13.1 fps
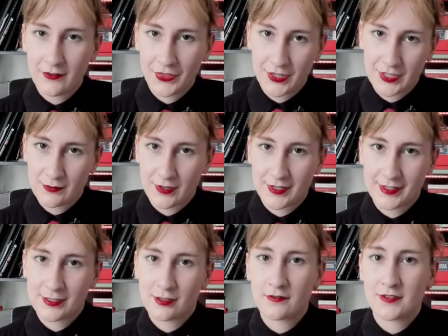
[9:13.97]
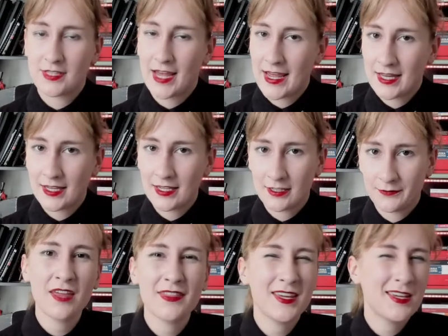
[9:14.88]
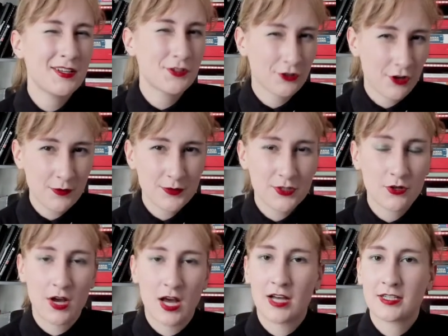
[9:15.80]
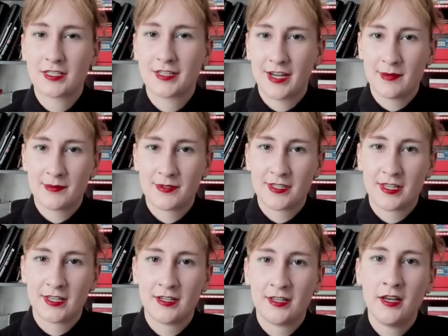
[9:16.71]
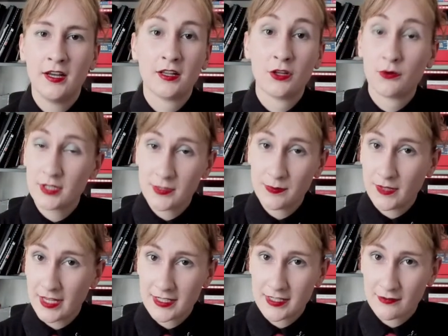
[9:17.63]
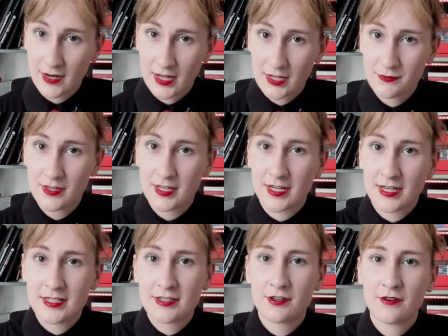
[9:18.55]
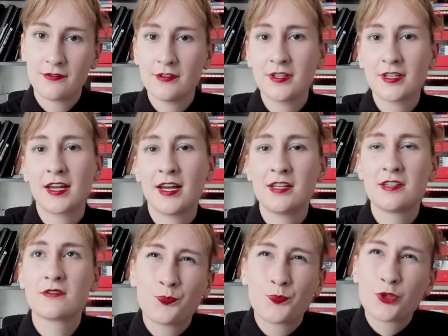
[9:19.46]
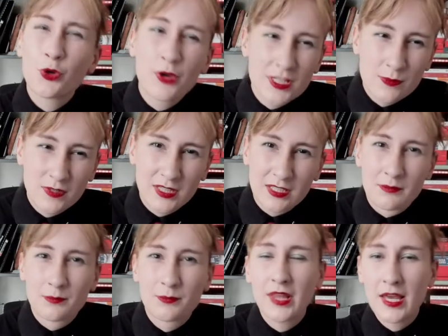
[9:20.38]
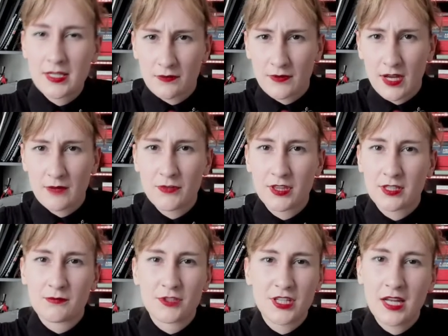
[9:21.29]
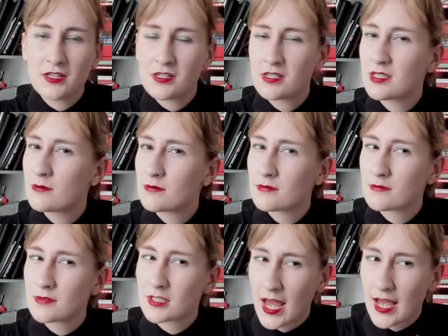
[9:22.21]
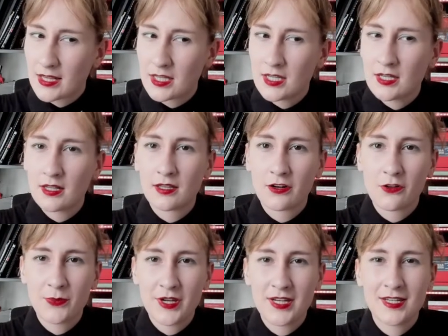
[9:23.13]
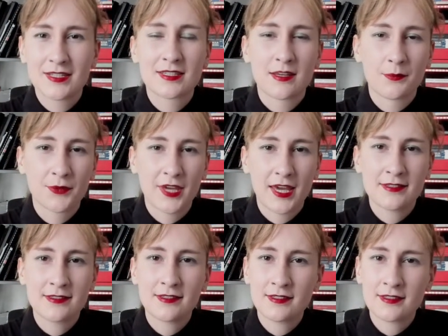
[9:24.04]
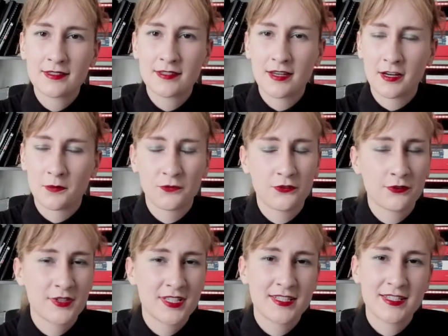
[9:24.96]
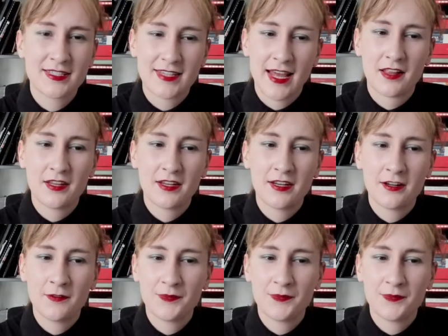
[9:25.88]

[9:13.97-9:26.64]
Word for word: in this one has sort of taken the tropes or archetypes that Lewis plays around with in his novel and kind of toys with them, plays around with them, changes them slightly, a little bit in some cases. Um, for instance, Eleanor